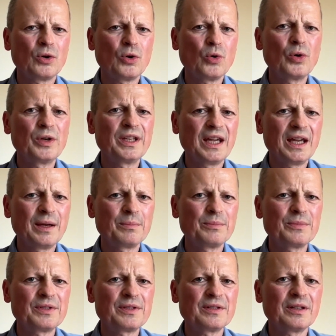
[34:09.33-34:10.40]

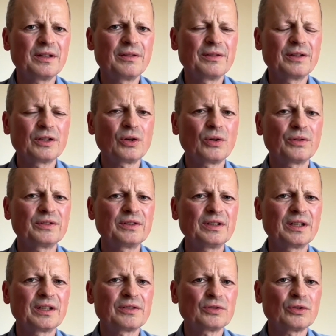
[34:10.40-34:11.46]
OEMs in the
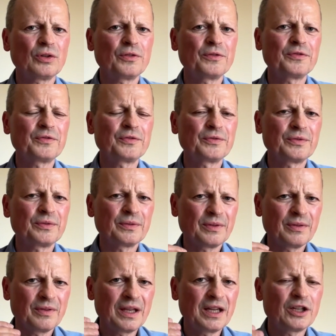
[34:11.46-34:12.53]
context of
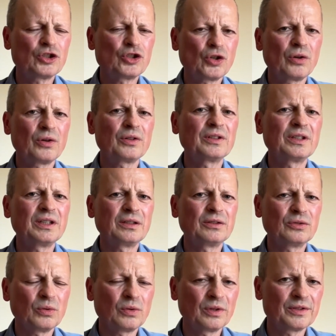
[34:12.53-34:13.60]
their journey
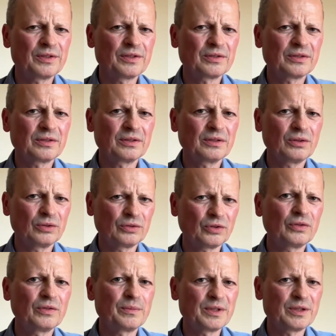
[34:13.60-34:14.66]
towards
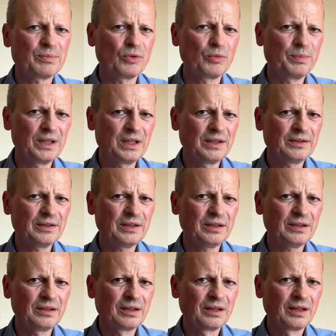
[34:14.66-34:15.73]
autonomous
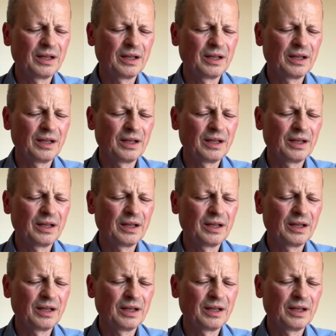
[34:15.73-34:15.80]
mobility?